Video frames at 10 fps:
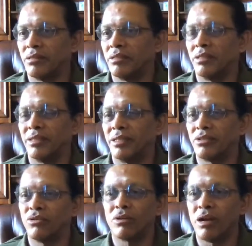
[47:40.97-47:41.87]
There's
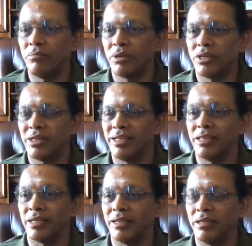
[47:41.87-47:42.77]
no competition
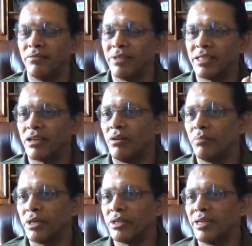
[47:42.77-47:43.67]
here. If there's a
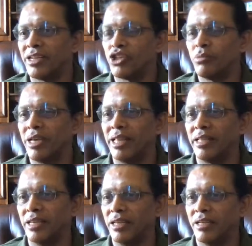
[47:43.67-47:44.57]
competition, it has to be healthy,